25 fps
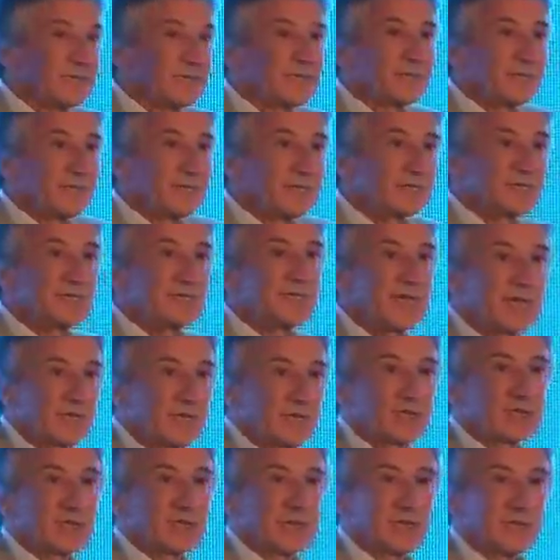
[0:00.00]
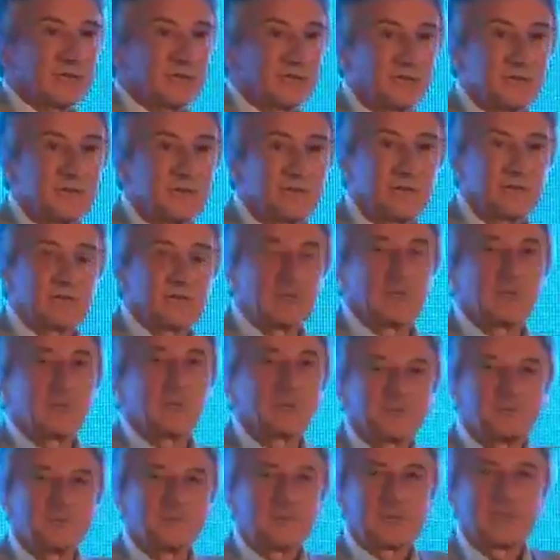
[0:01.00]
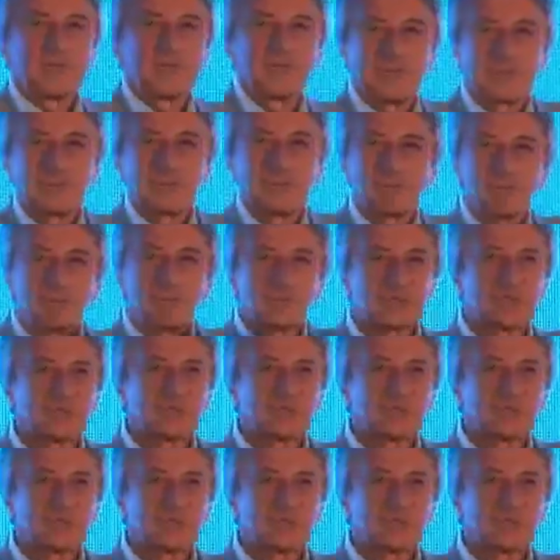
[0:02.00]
that this initiative was